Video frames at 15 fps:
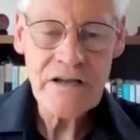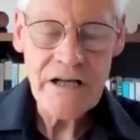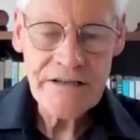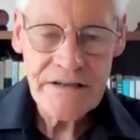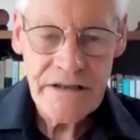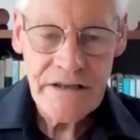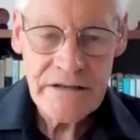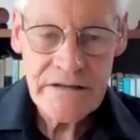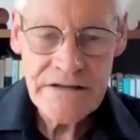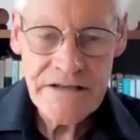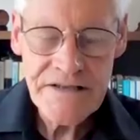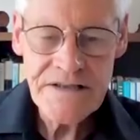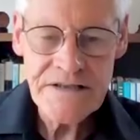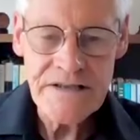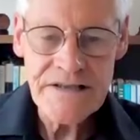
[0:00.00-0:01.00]
you're going to get a
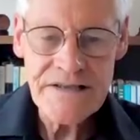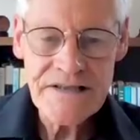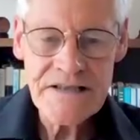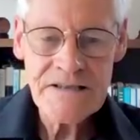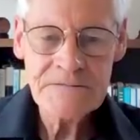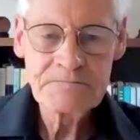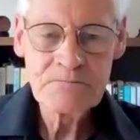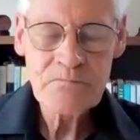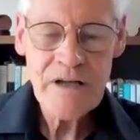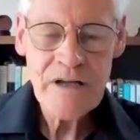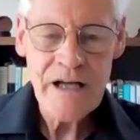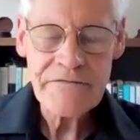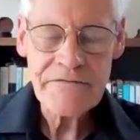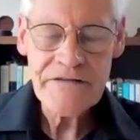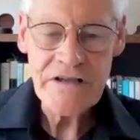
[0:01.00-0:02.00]
disease.
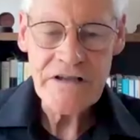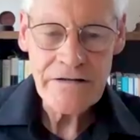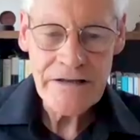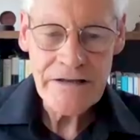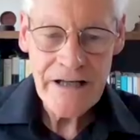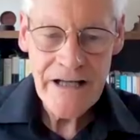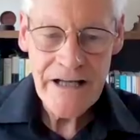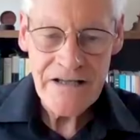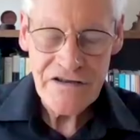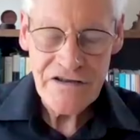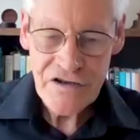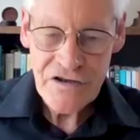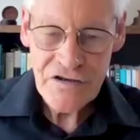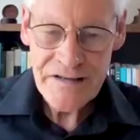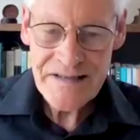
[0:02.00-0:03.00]
And if you don't know how to
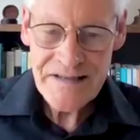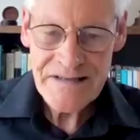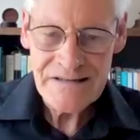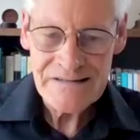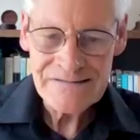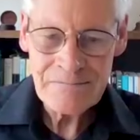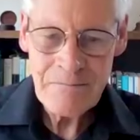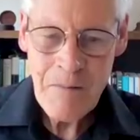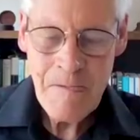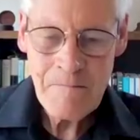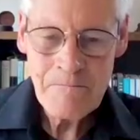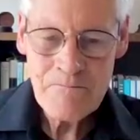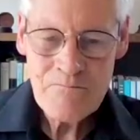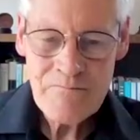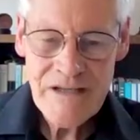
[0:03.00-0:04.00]
cure yourself,
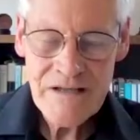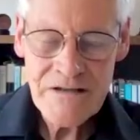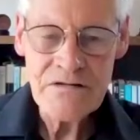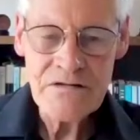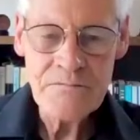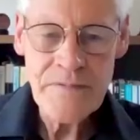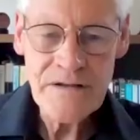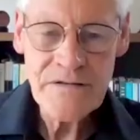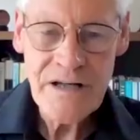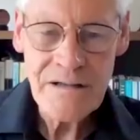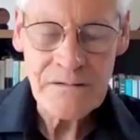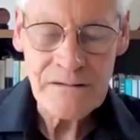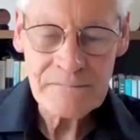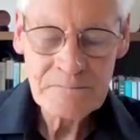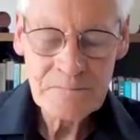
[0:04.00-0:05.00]
you're in big
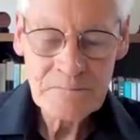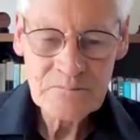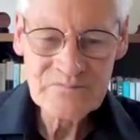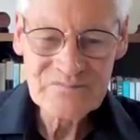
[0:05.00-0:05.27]
trouble.